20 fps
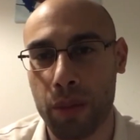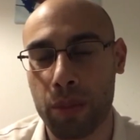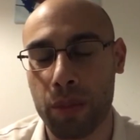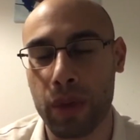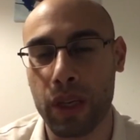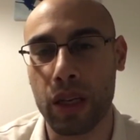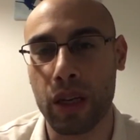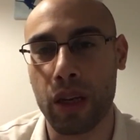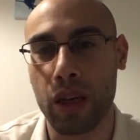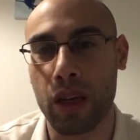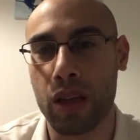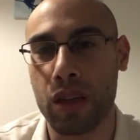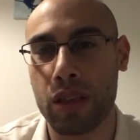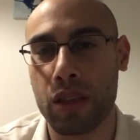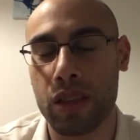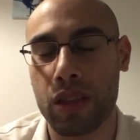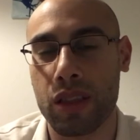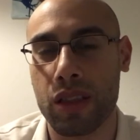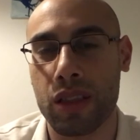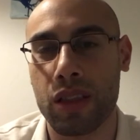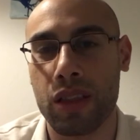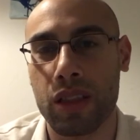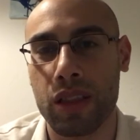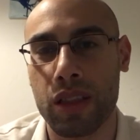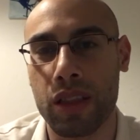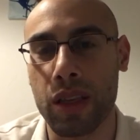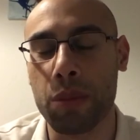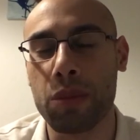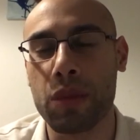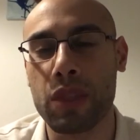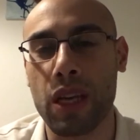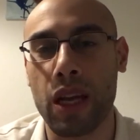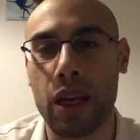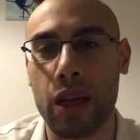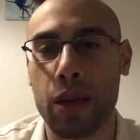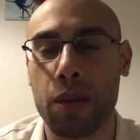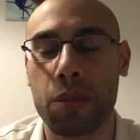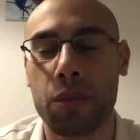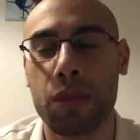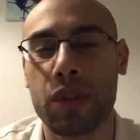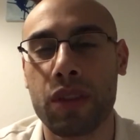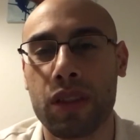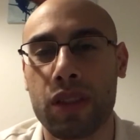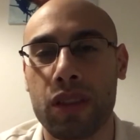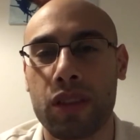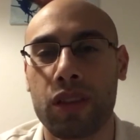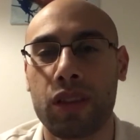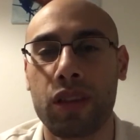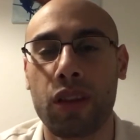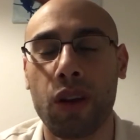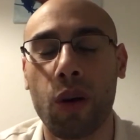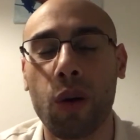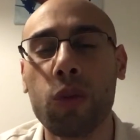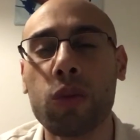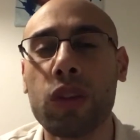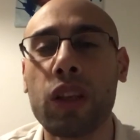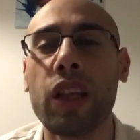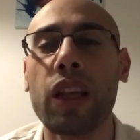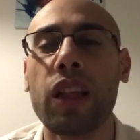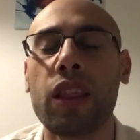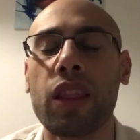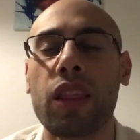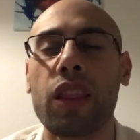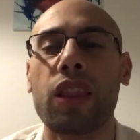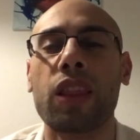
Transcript: because sometimes the only